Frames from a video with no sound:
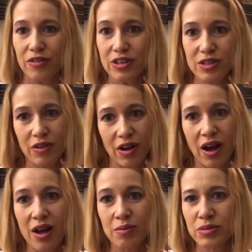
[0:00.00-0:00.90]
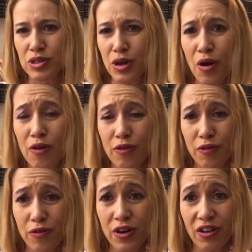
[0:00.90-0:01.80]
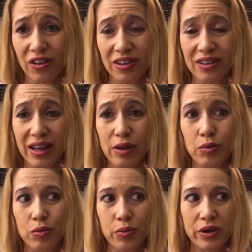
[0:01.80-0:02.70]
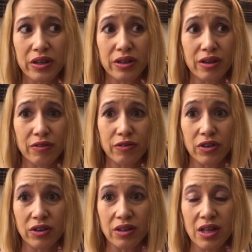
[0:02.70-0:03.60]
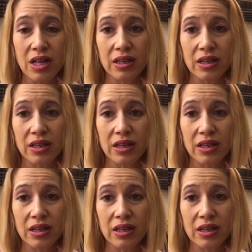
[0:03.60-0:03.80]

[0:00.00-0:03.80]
First of all, I'm so full, like really full.